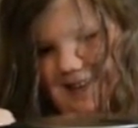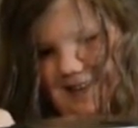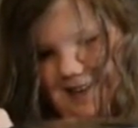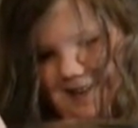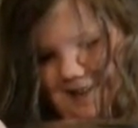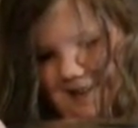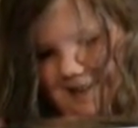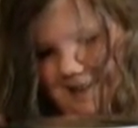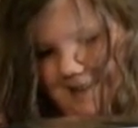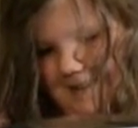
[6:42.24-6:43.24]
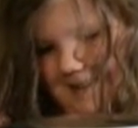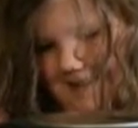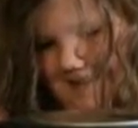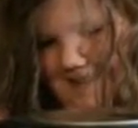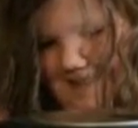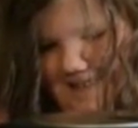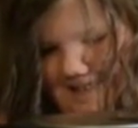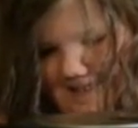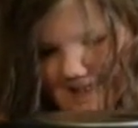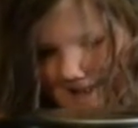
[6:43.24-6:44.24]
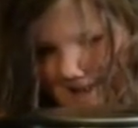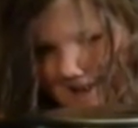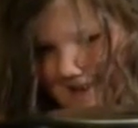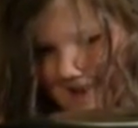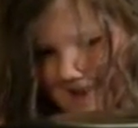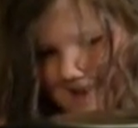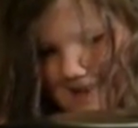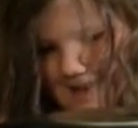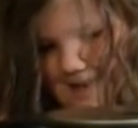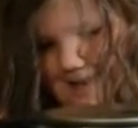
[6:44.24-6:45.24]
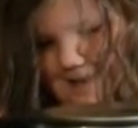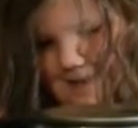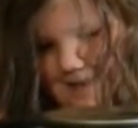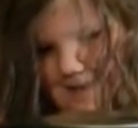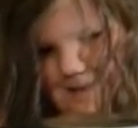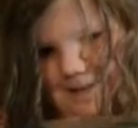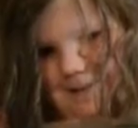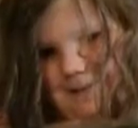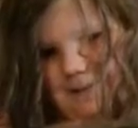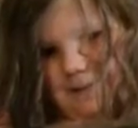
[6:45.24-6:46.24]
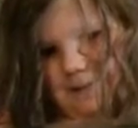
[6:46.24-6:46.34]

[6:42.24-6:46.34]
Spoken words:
No words are spoken by the person on screen.